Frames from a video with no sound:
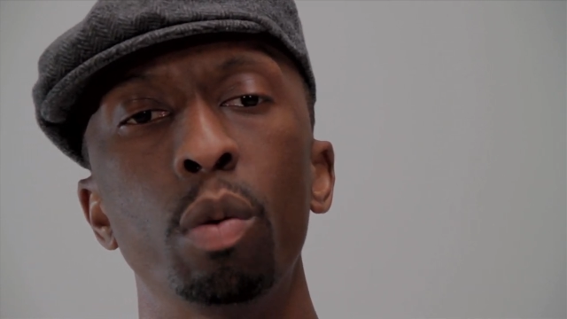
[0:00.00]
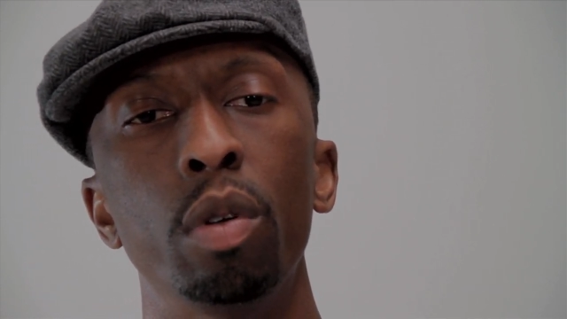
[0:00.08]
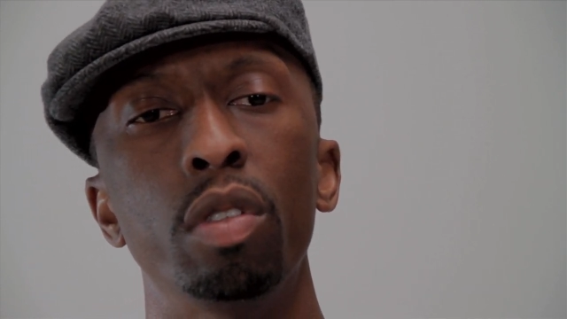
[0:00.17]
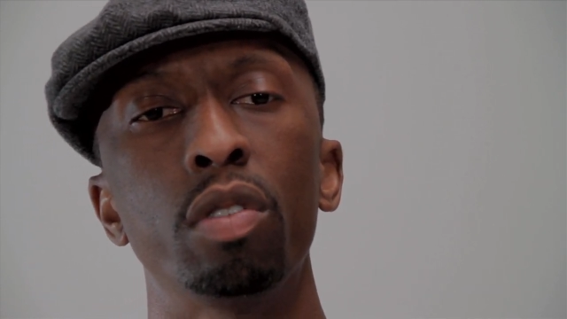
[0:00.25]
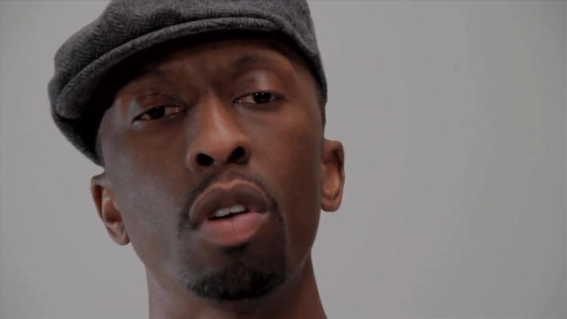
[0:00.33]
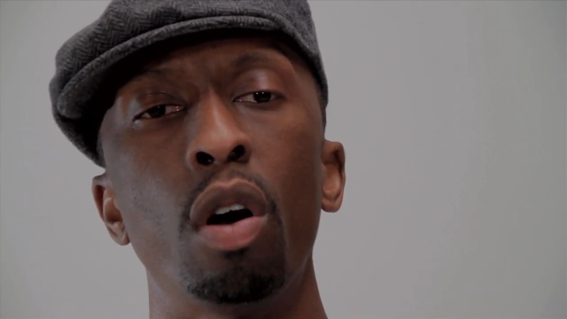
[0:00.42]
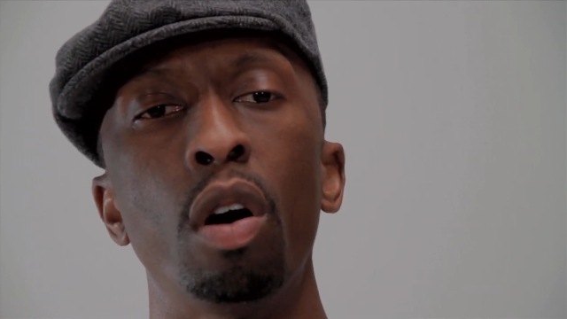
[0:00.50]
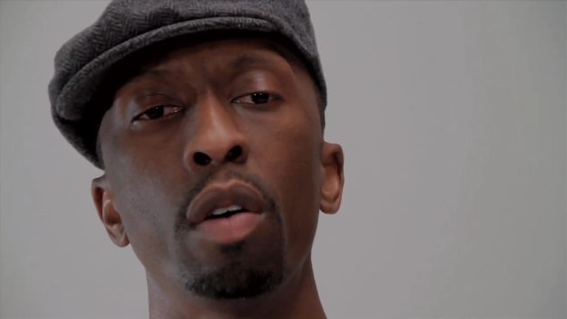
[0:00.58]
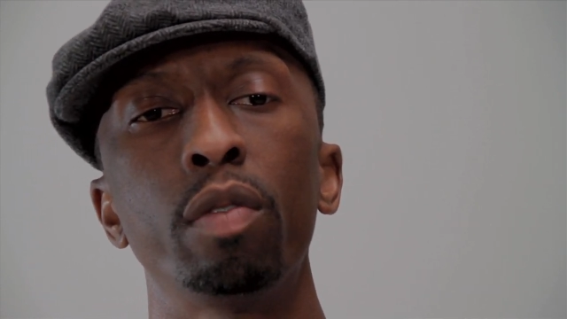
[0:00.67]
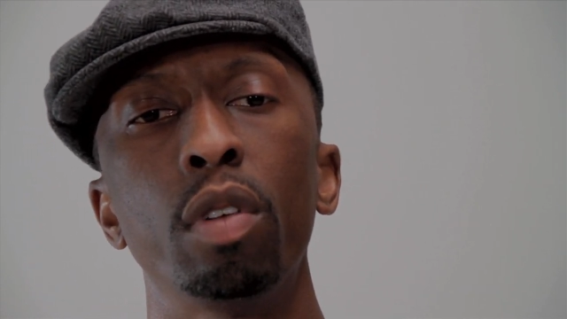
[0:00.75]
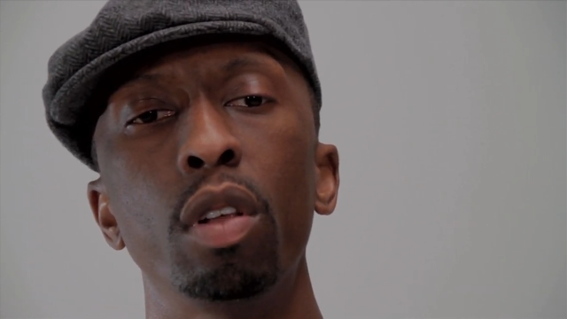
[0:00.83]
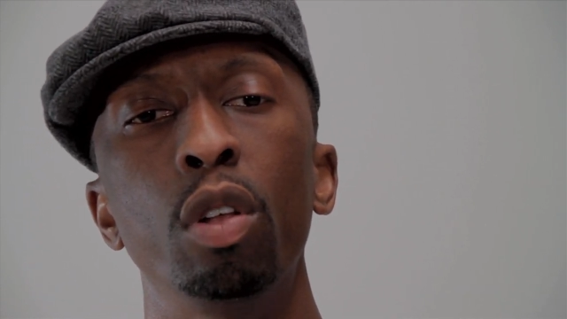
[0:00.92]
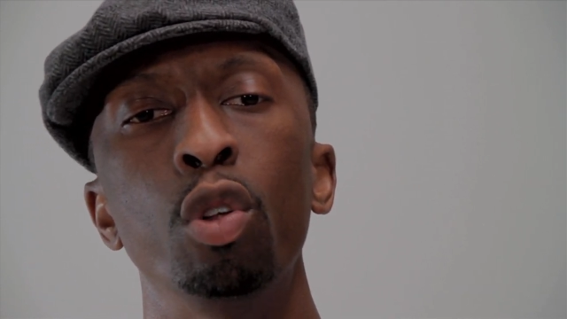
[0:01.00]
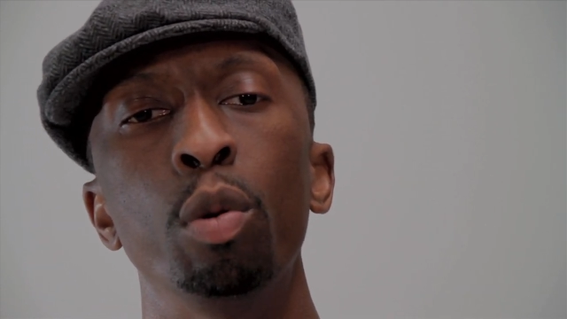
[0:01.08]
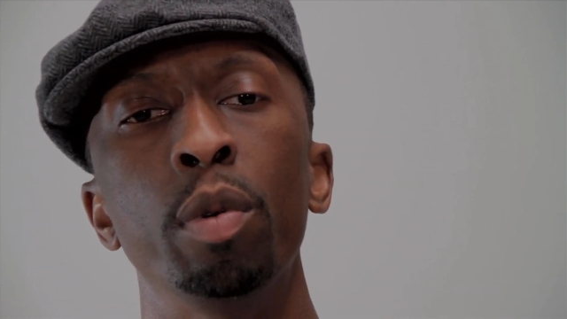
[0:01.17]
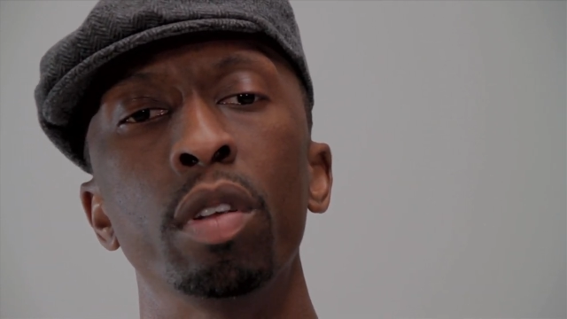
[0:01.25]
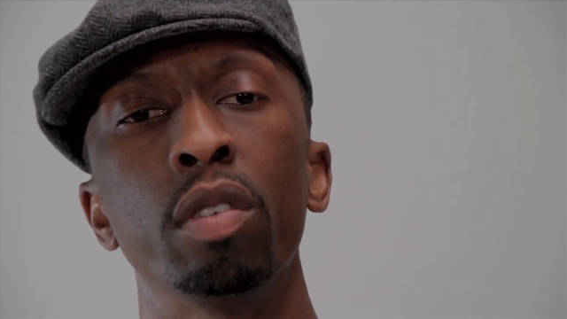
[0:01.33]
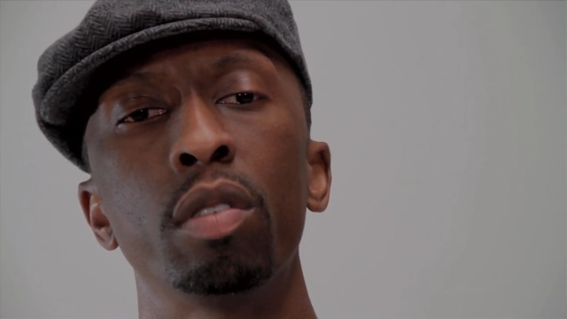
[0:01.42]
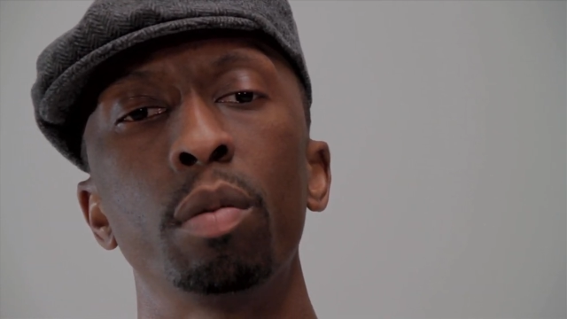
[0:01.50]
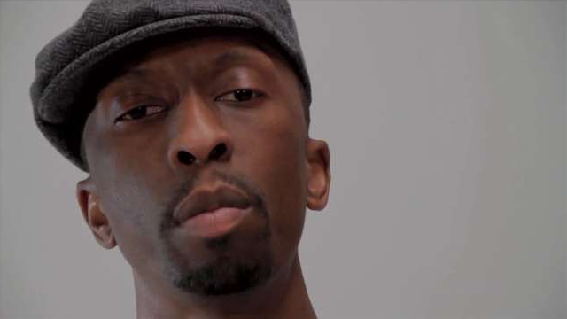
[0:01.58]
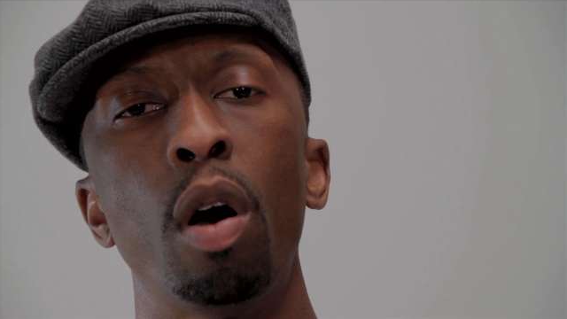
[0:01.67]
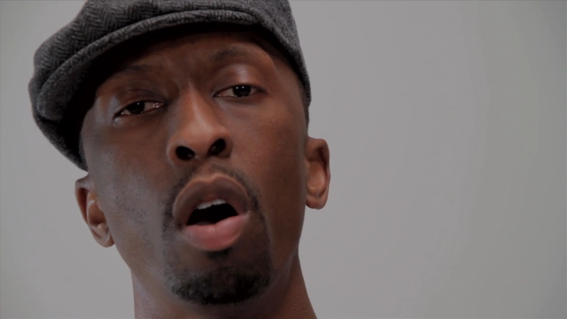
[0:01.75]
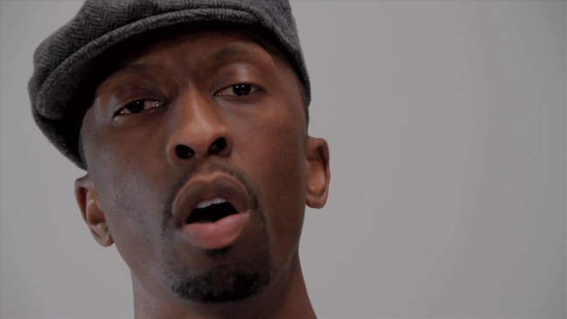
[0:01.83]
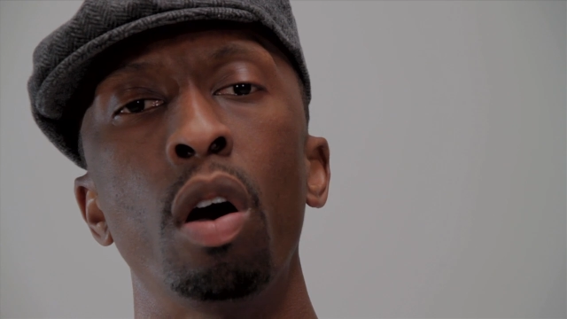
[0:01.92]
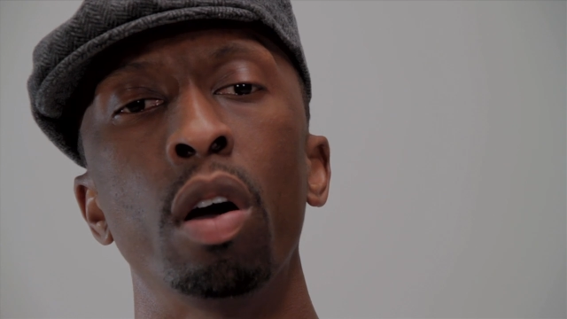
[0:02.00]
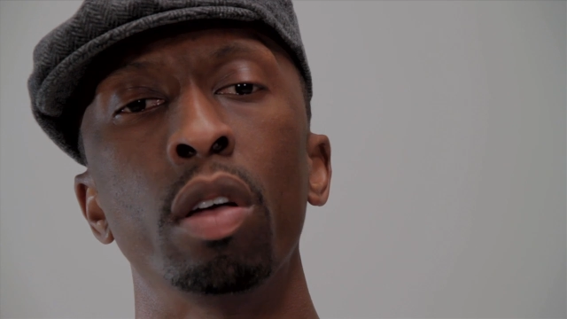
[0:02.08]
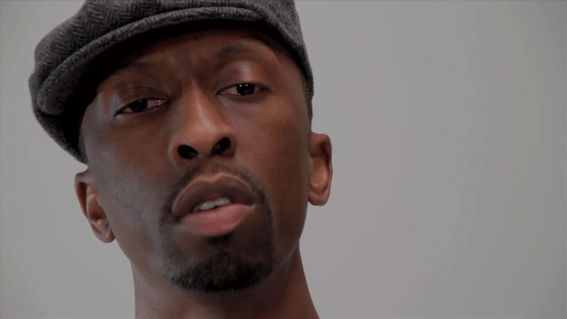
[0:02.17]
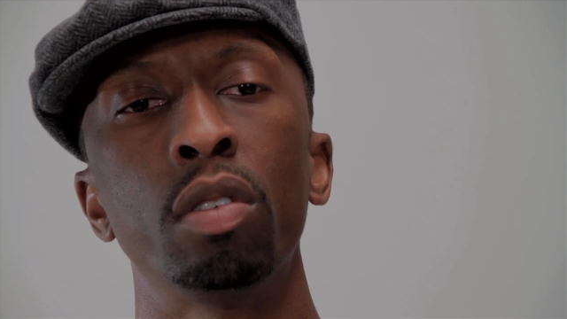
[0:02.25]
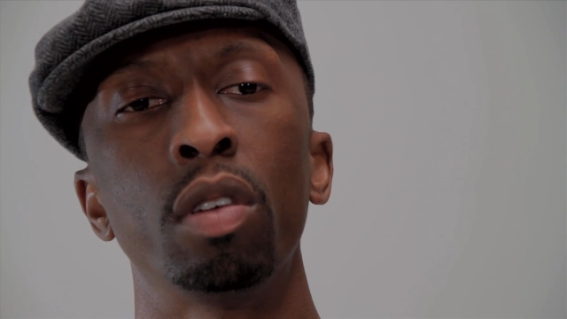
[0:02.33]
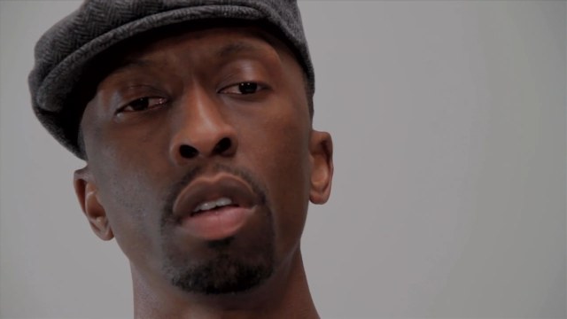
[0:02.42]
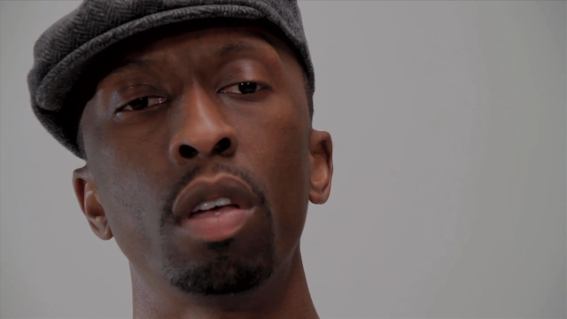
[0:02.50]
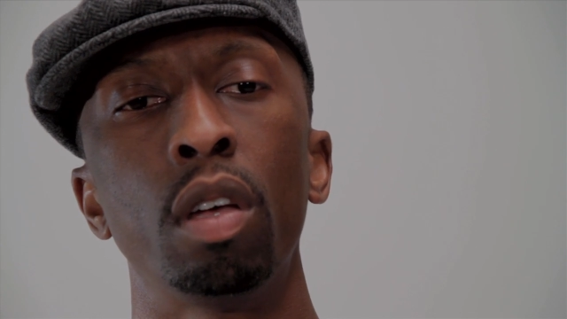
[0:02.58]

with soft, luminous paws.